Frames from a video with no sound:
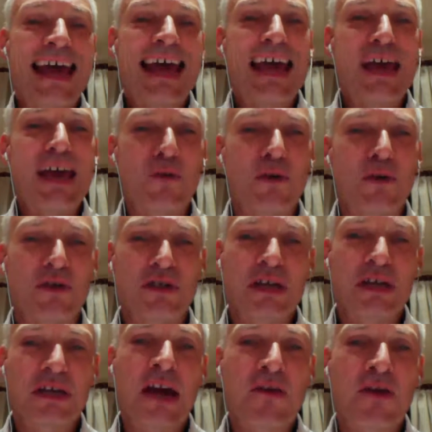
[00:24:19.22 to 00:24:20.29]
It was
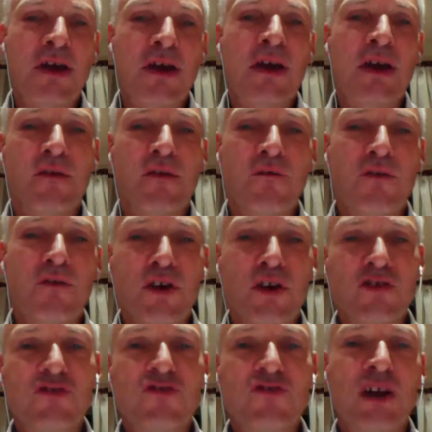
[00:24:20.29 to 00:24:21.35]
carrying a
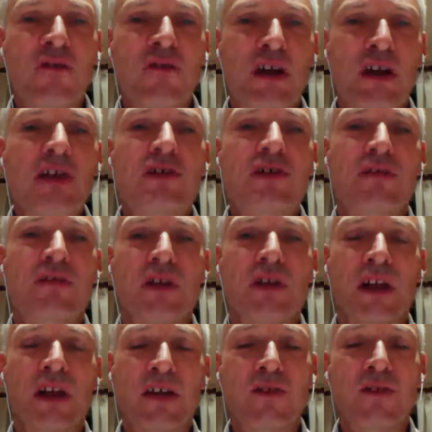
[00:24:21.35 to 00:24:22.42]
first generation of
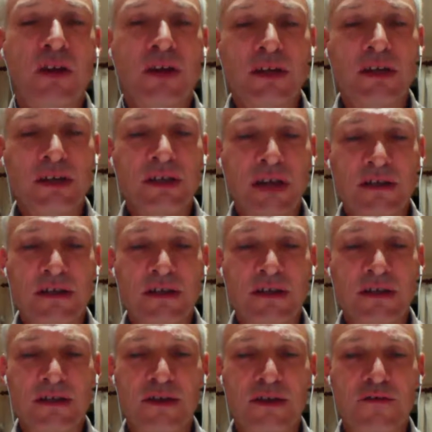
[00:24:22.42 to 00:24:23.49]
electronic detectors
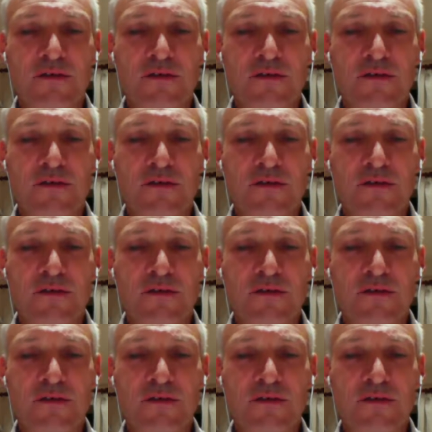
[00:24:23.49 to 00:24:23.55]
that